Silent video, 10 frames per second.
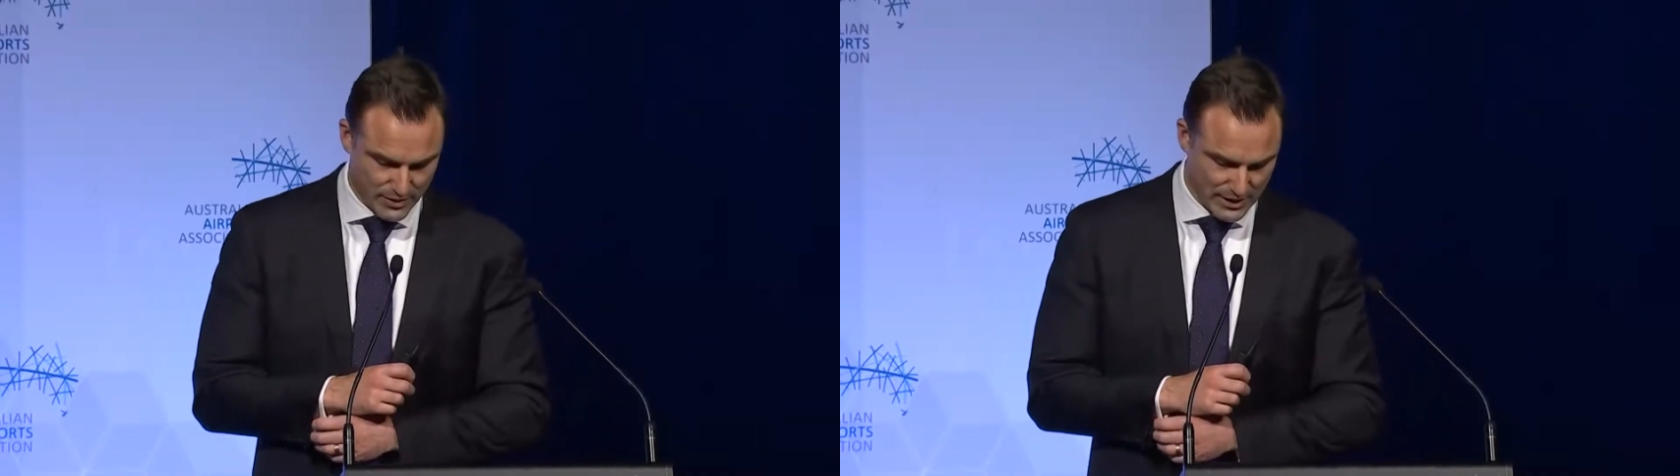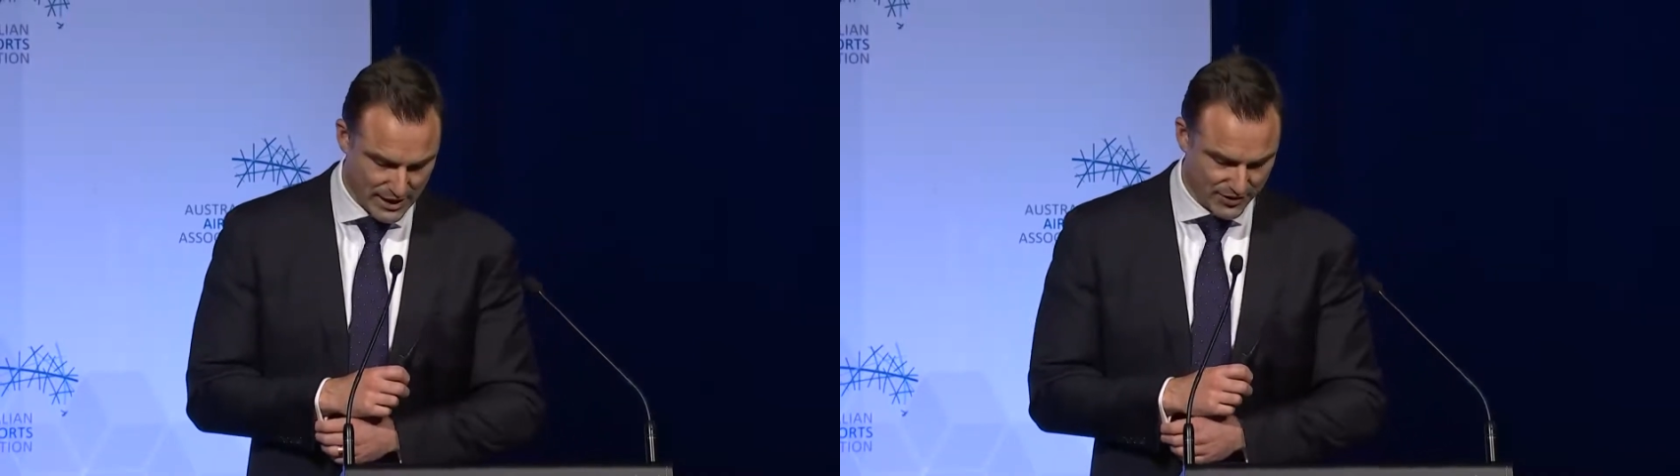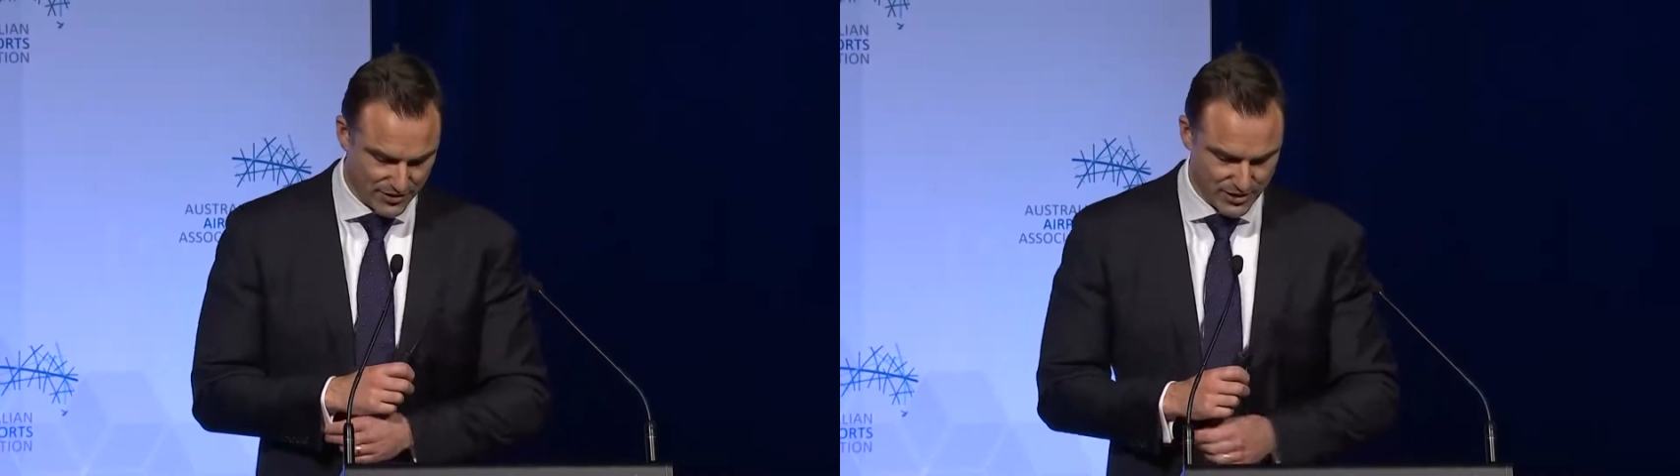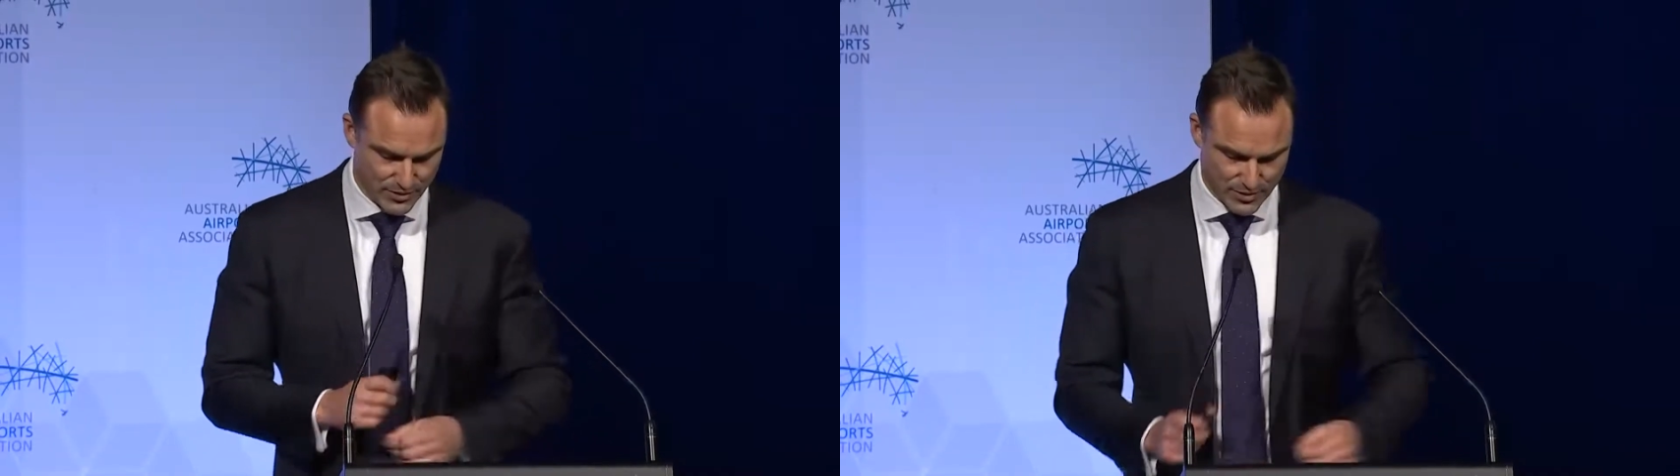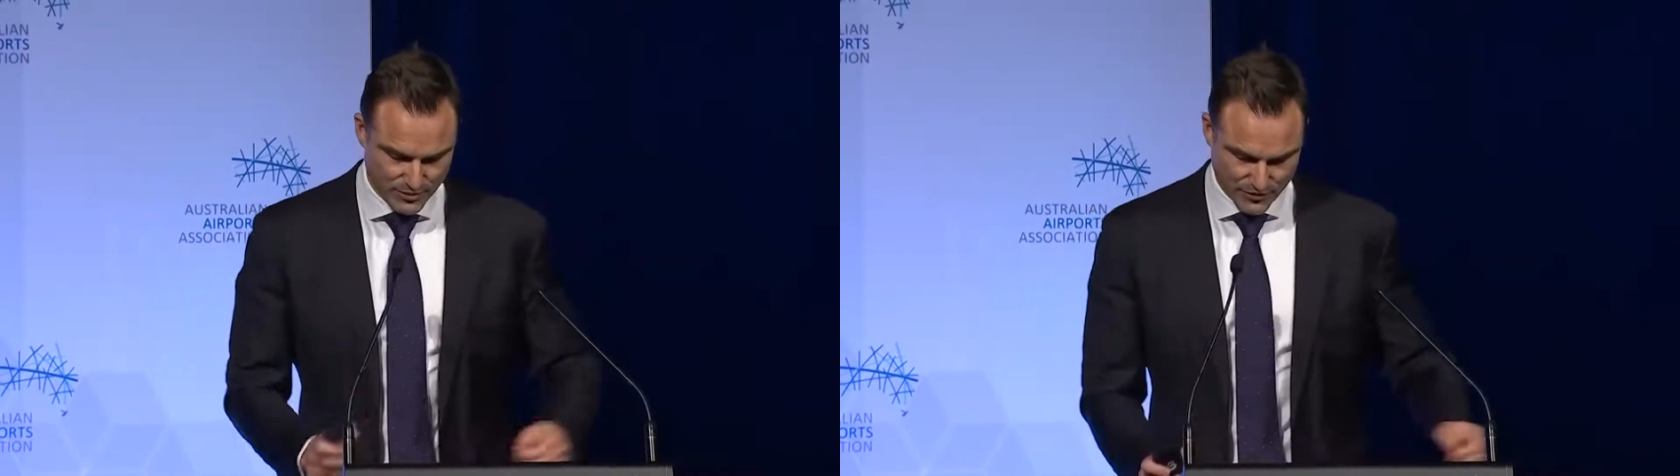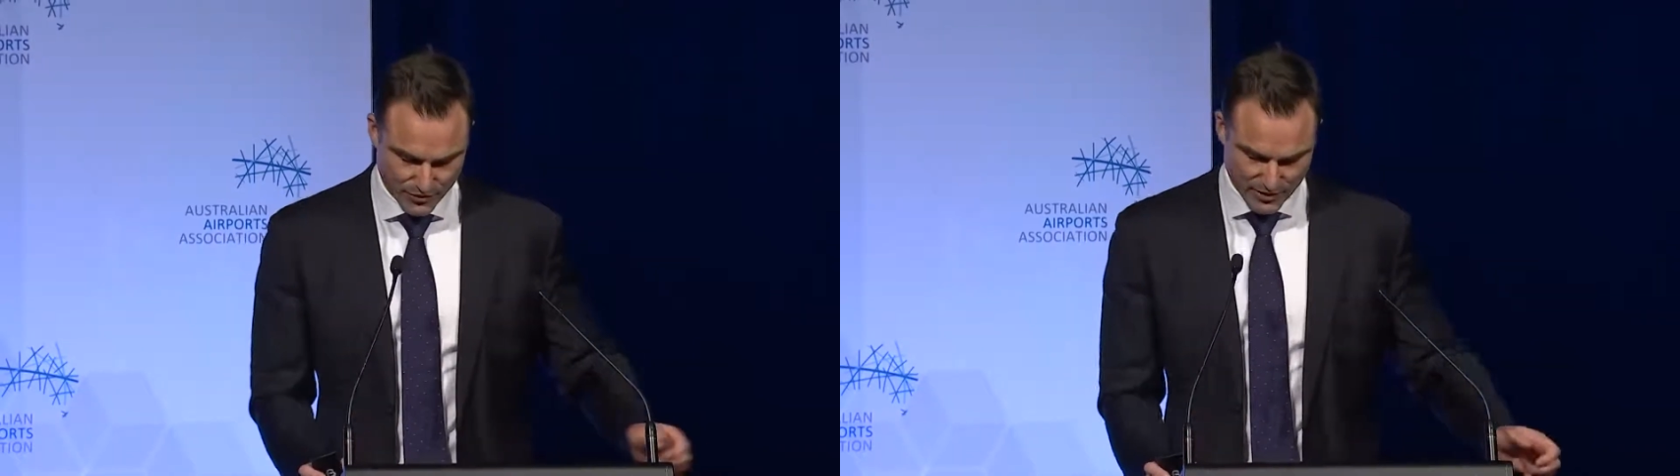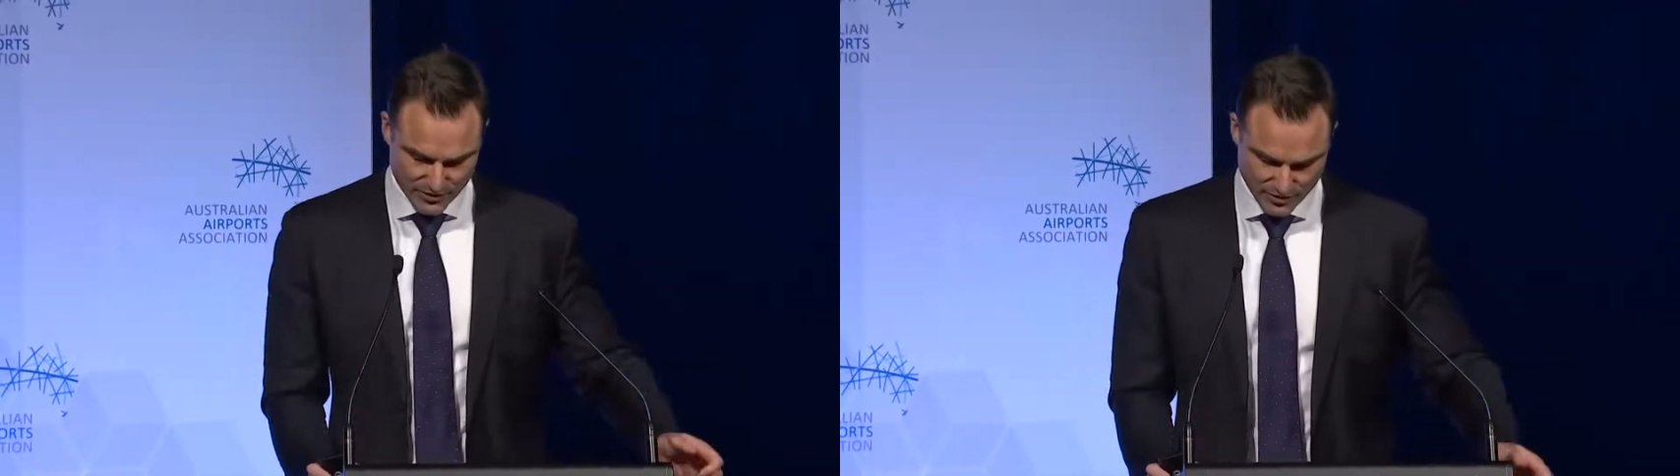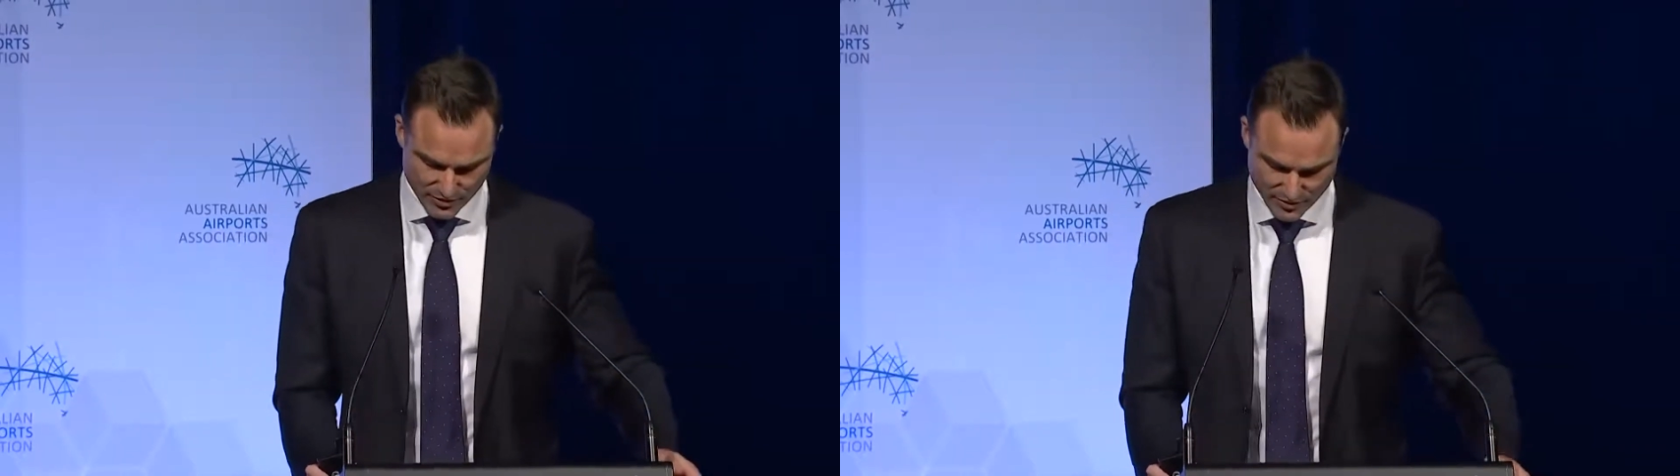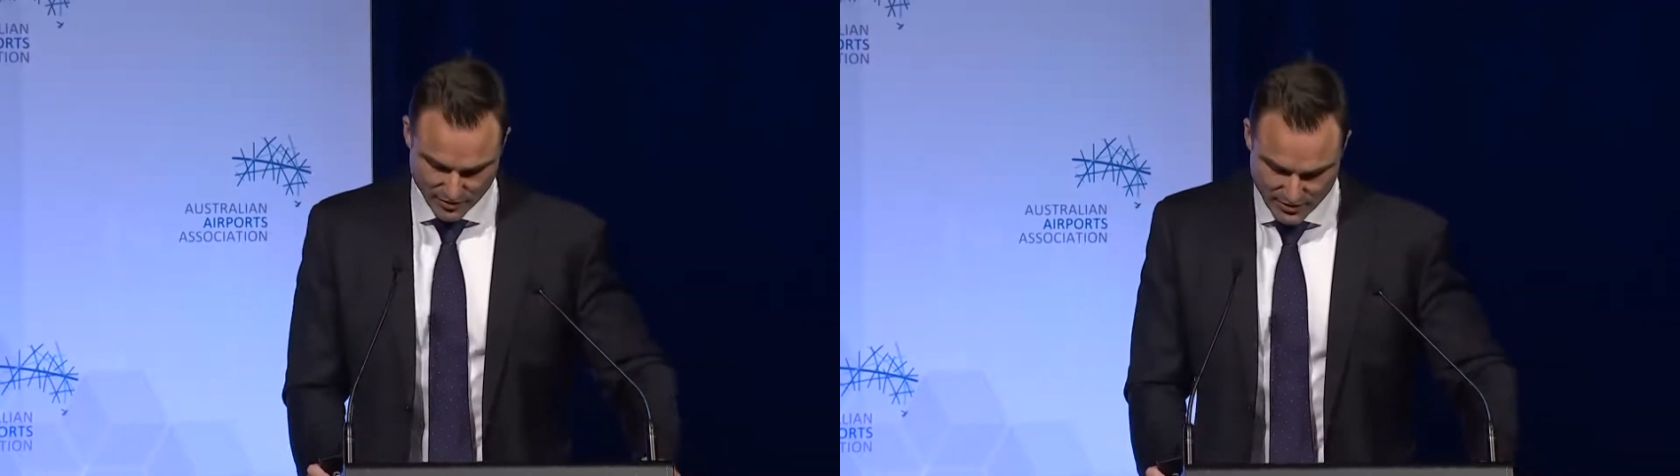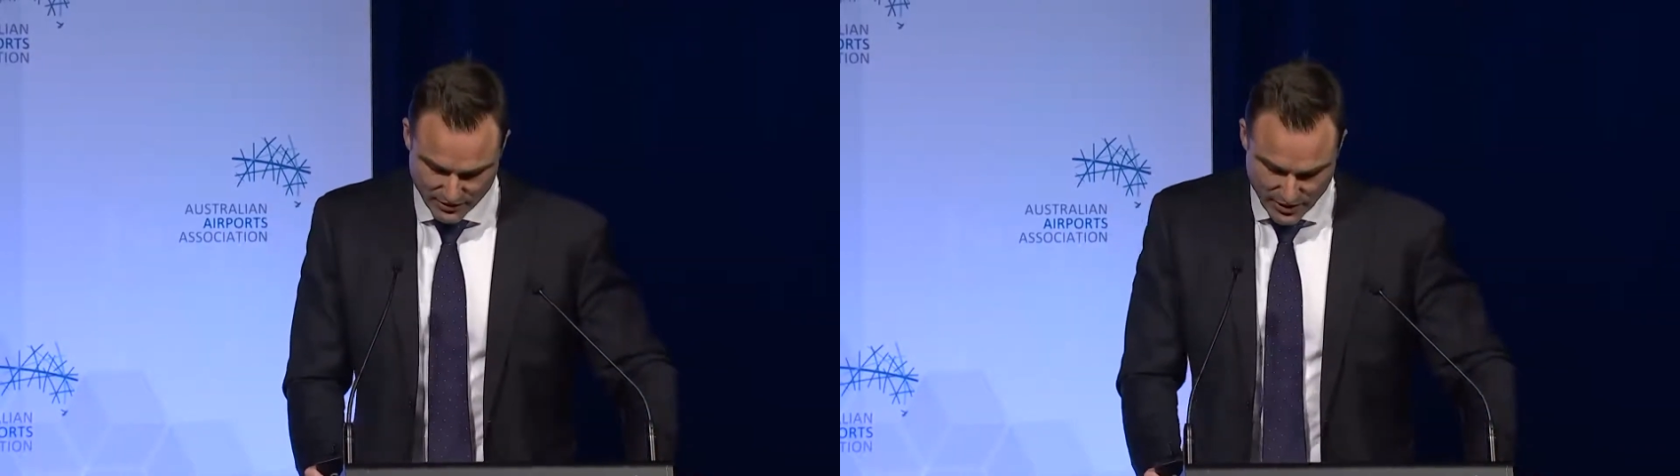last year when it was 46
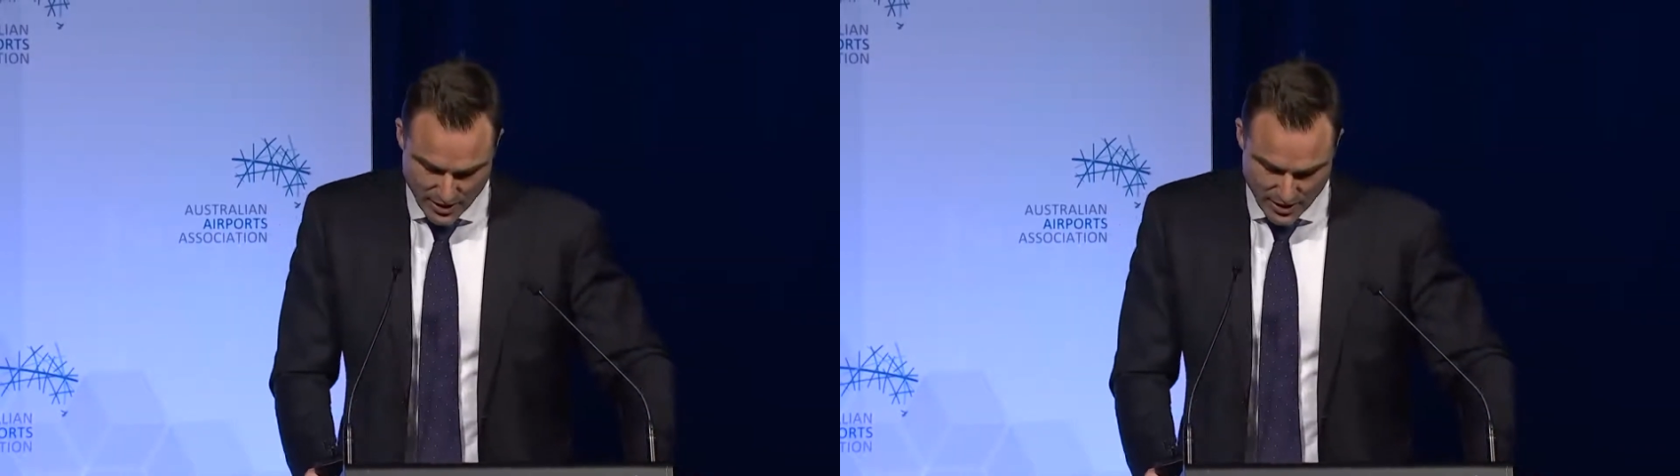degrees.